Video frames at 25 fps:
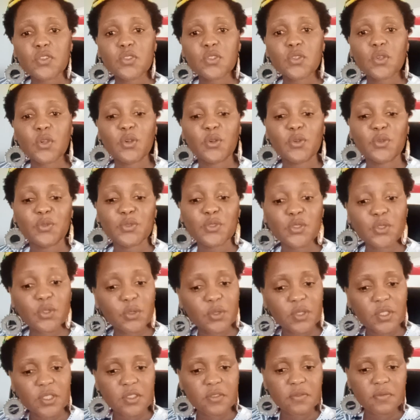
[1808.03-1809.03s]
so
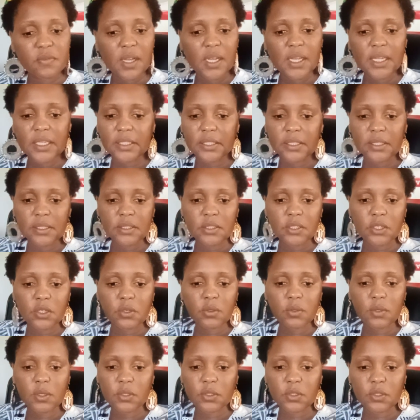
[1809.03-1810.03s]
so it's fine. No,
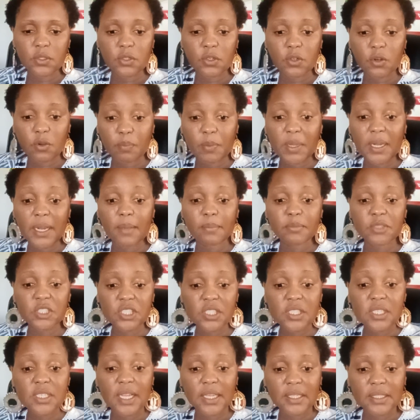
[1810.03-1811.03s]
no, no, no. But I'm
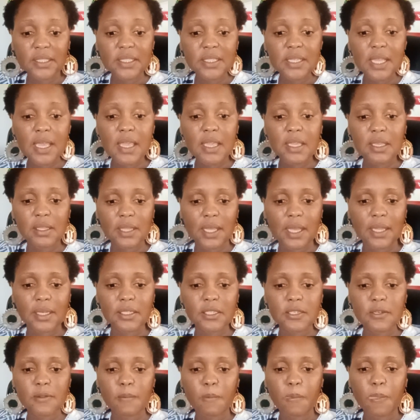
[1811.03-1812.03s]
just like saying
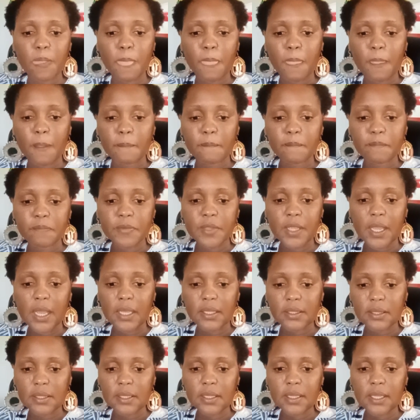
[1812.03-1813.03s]
that
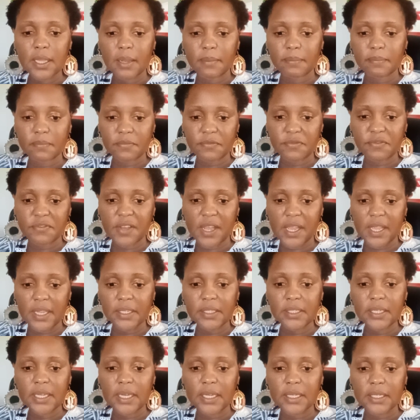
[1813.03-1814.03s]
I think I'm
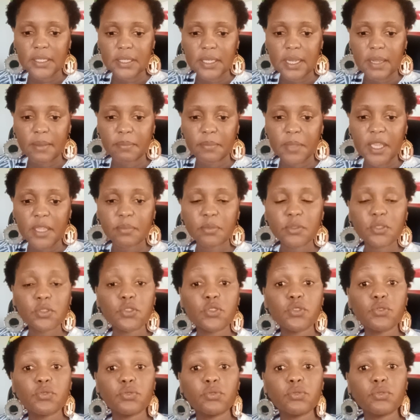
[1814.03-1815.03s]
fine and I'm able
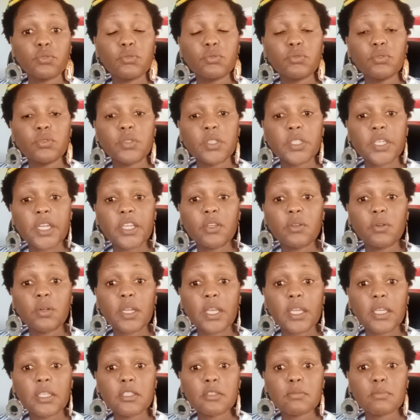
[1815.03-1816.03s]
to
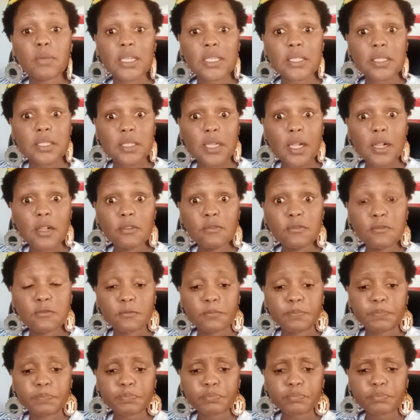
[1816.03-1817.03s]
regulate myself.
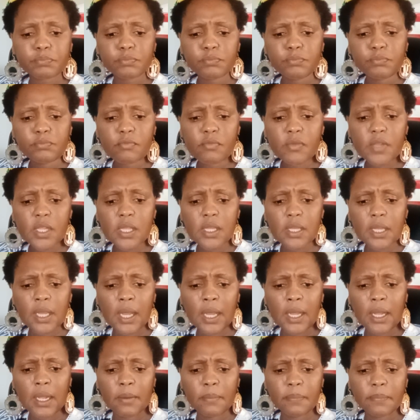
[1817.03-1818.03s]

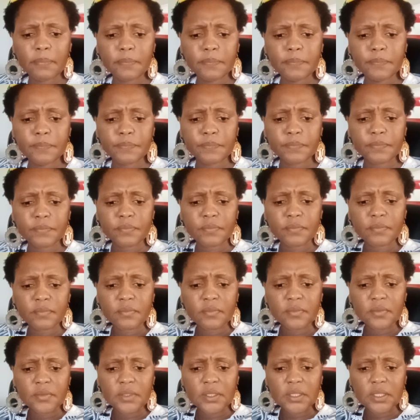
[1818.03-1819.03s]
Um,
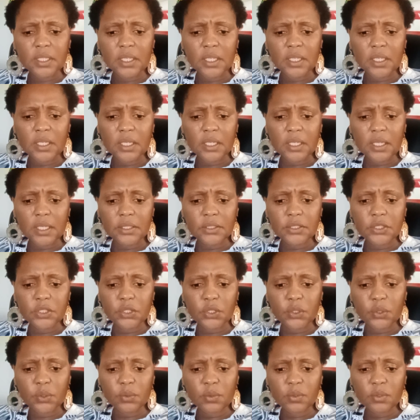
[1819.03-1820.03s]

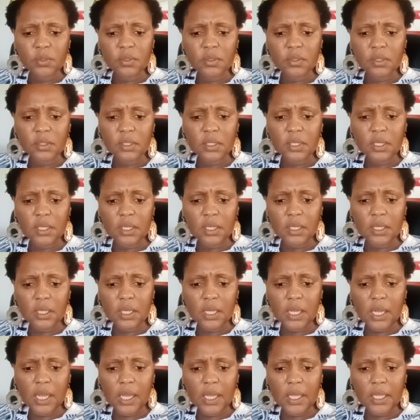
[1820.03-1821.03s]
you know,
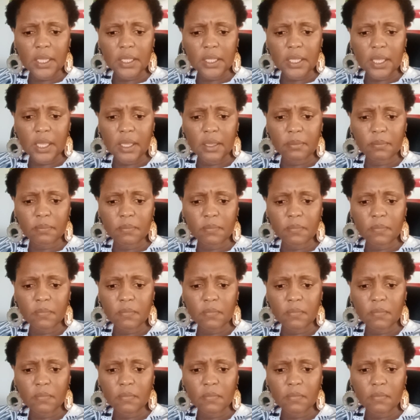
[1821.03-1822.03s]
I
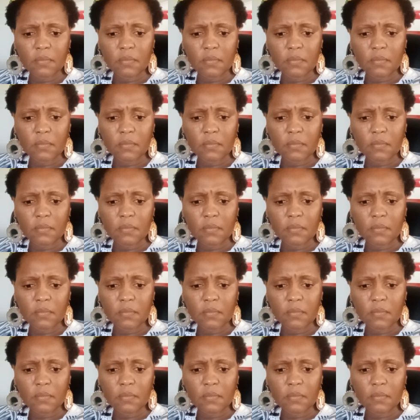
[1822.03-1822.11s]
am